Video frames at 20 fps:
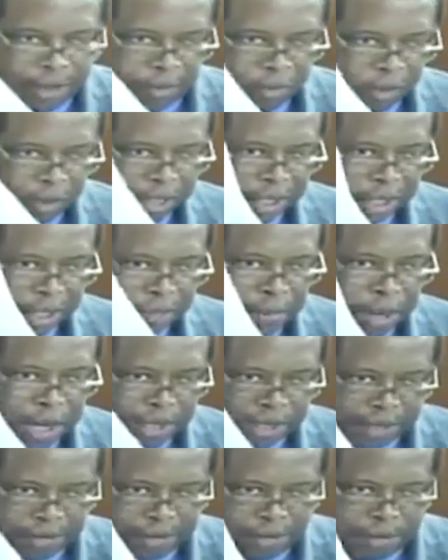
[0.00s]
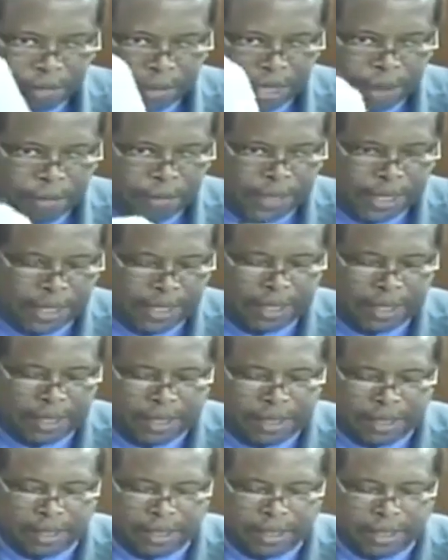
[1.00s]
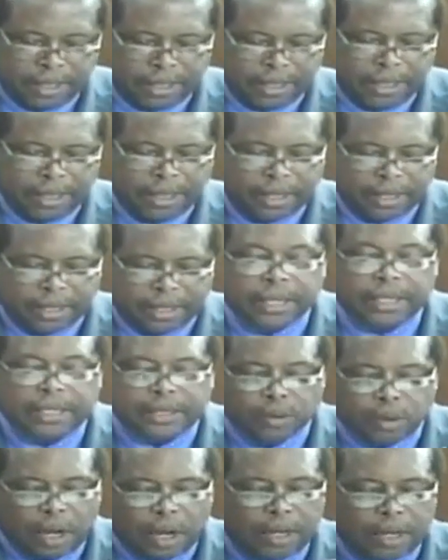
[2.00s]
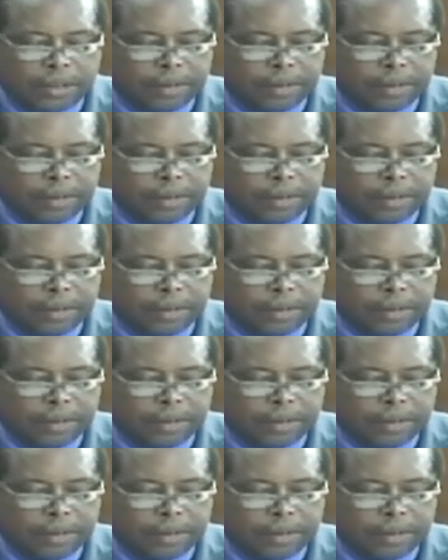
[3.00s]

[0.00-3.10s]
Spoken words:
read the matter from Cabinet. This one,